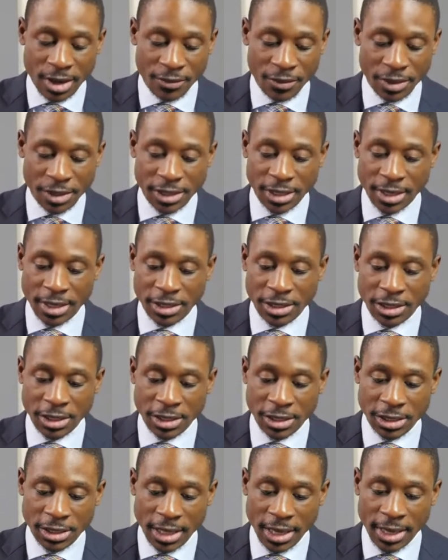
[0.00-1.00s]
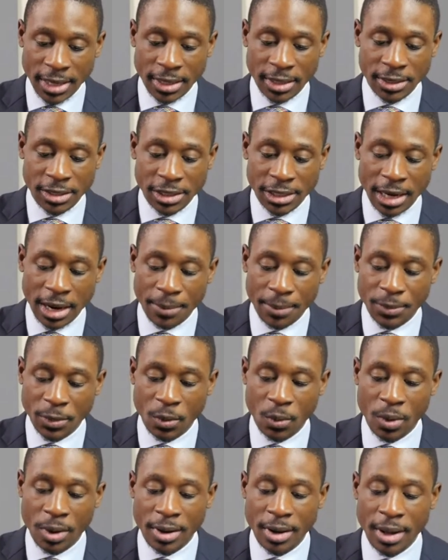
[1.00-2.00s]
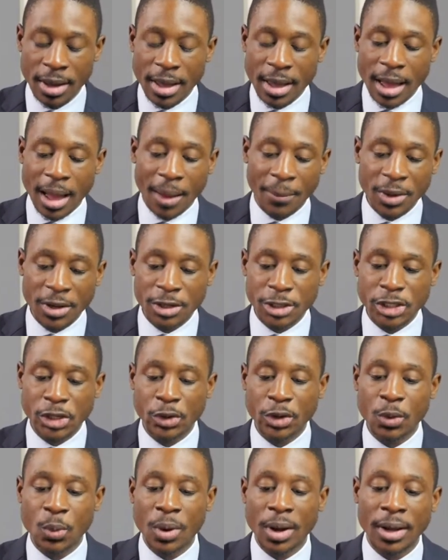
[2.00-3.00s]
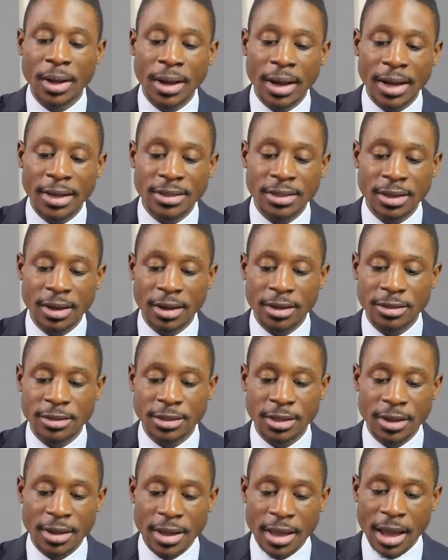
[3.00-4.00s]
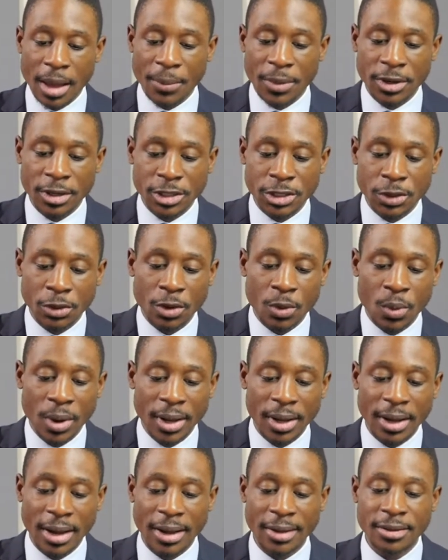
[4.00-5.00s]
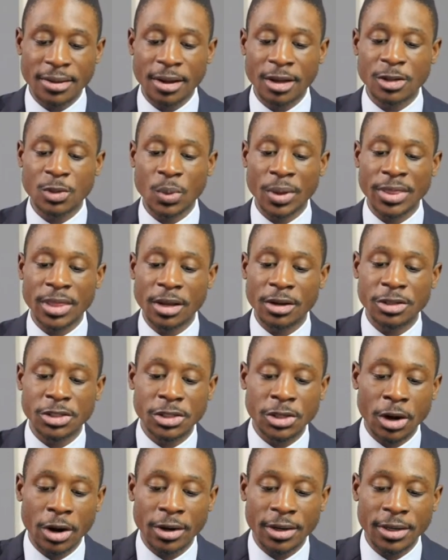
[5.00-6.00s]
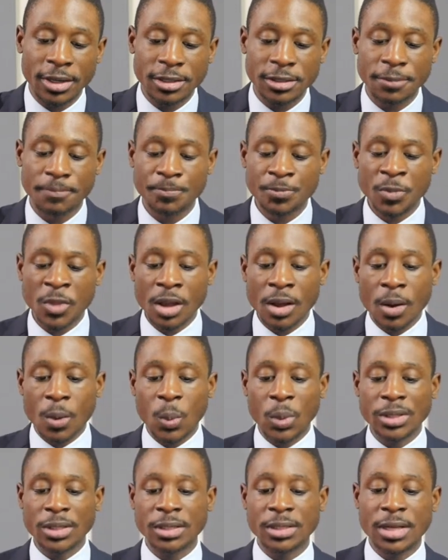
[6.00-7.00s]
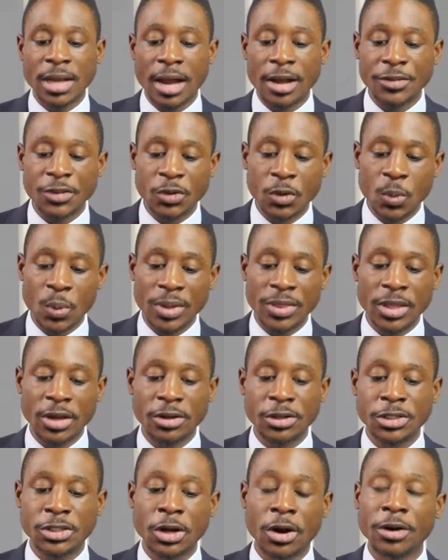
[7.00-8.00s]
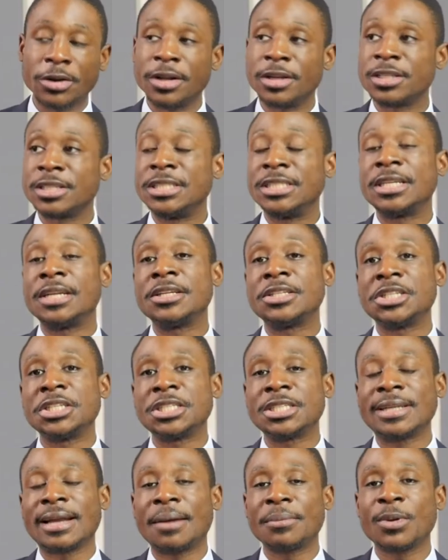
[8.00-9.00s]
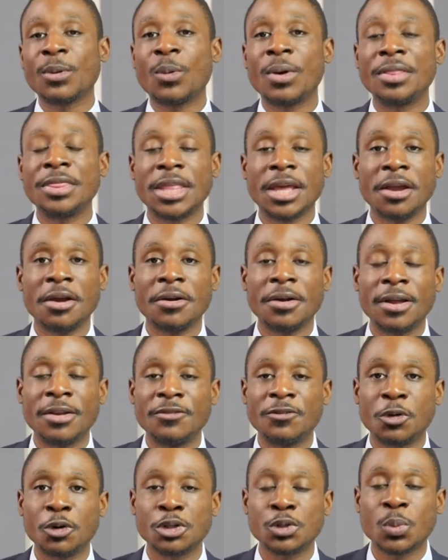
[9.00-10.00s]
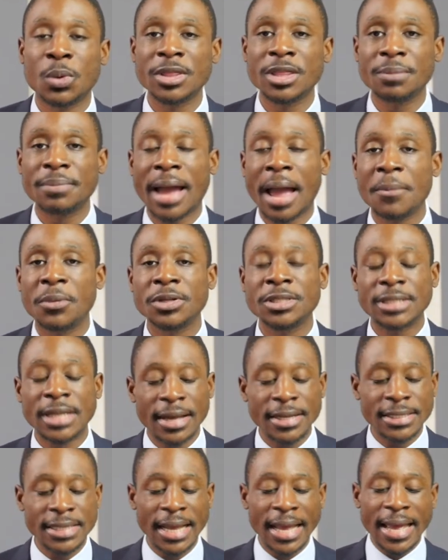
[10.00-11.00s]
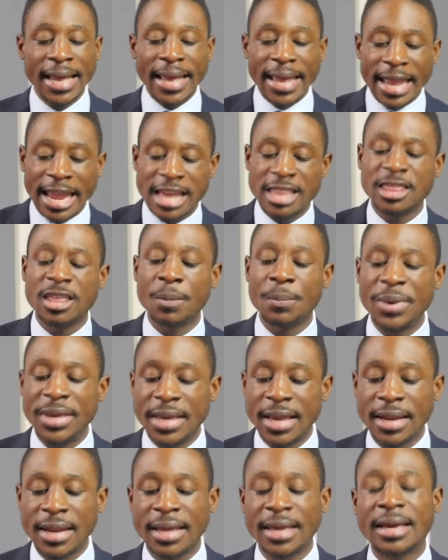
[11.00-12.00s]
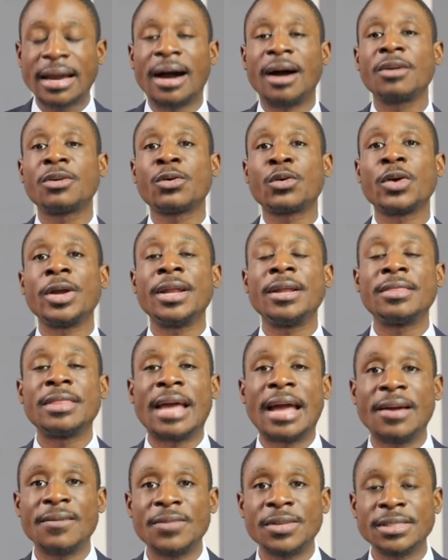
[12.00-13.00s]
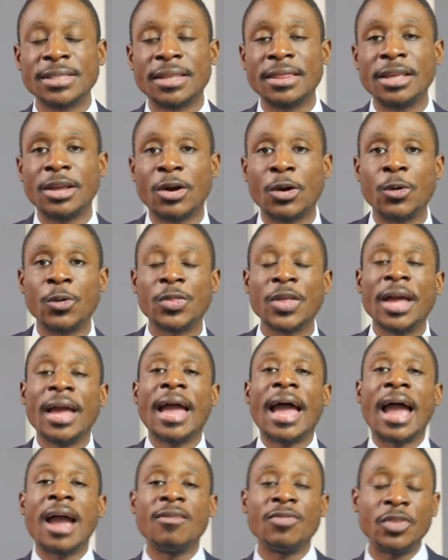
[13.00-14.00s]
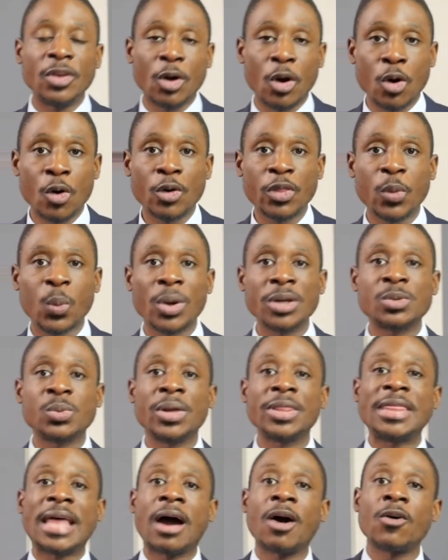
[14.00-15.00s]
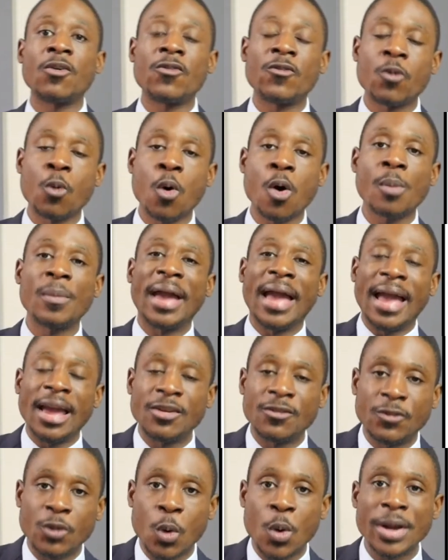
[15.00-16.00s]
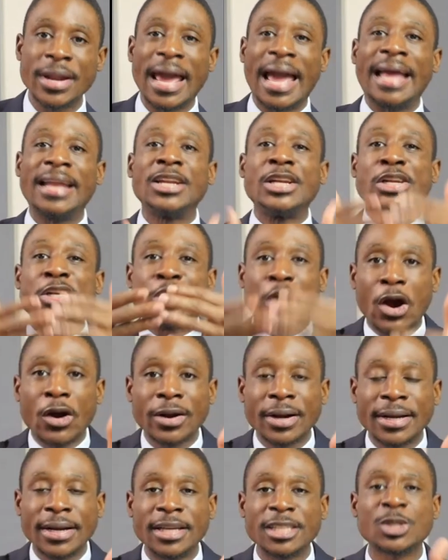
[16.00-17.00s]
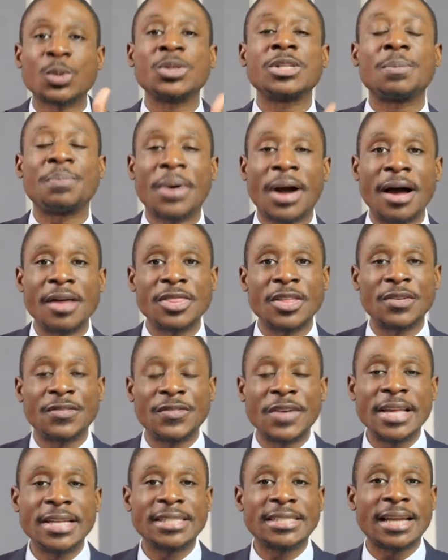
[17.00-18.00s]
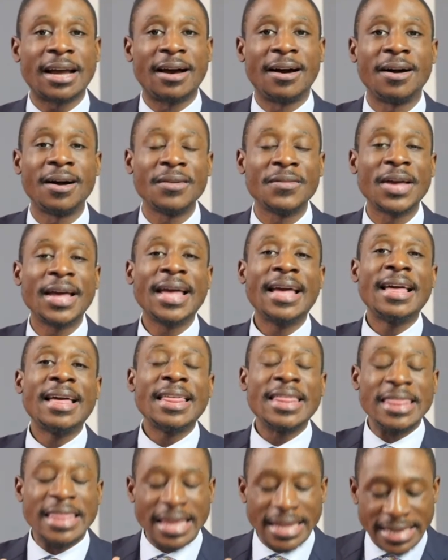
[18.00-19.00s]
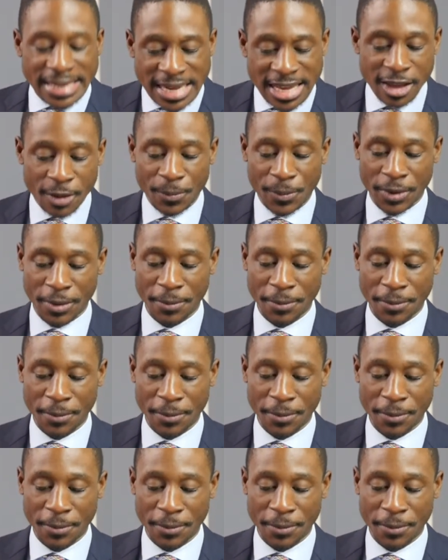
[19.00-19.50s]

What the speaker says: In Genesis and chapter 1, I'm going to show you what God does. I'm going to show you what God does when there's darkness. What does God do when there's darkness? In Genesis chapter 1, there in verse 1, the Bible says, "In the beginning, God created the heavens and the earth, and the earth was without form and void, and darkness was upon the face of the deep.